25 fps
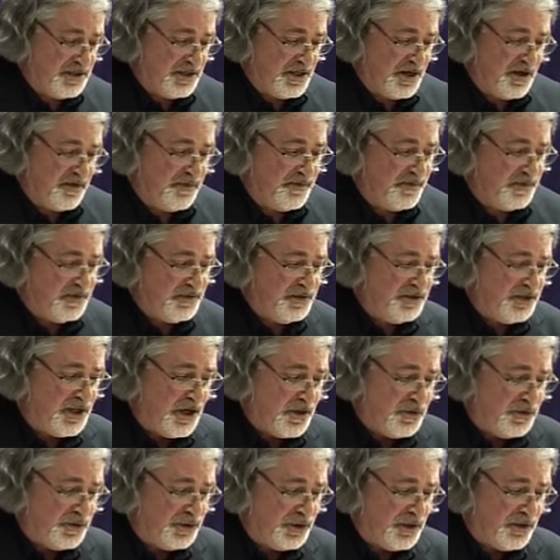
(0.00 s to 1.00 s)
itself
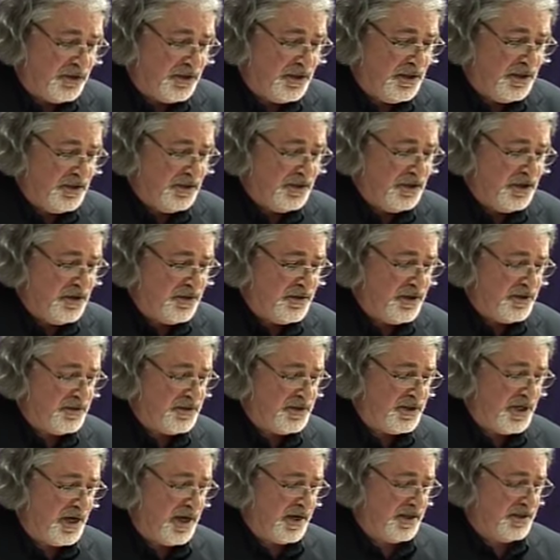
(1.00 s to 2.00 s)
social
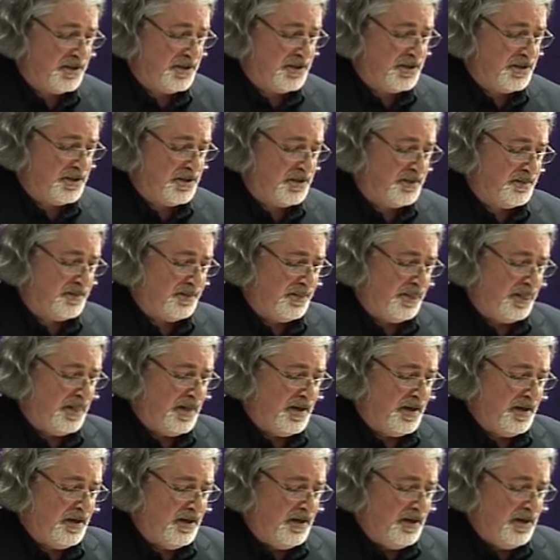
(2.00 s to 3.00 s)
neuroscience.
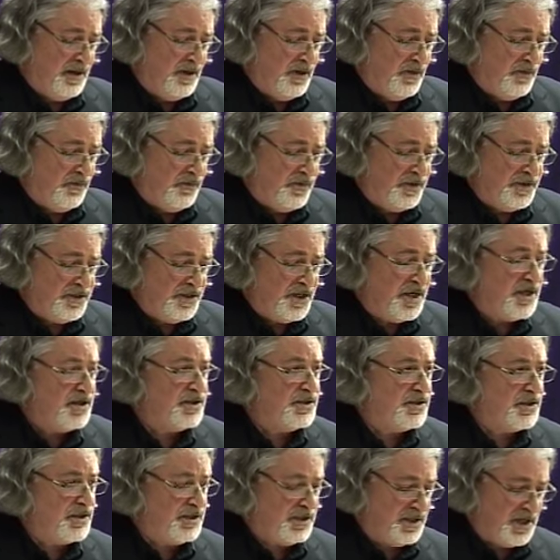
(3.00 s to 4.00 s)

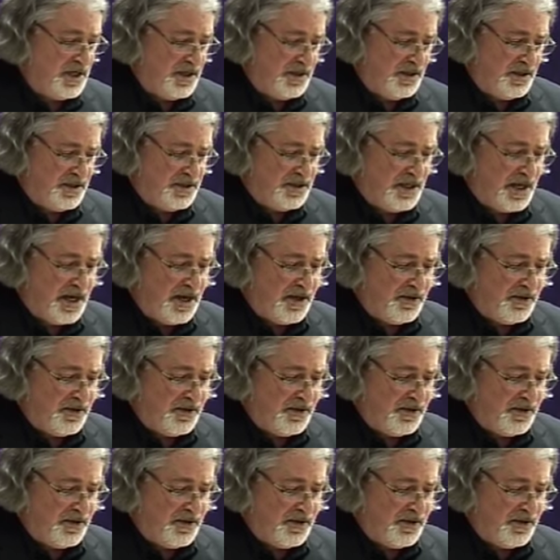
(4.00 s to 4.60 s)
Researchers in this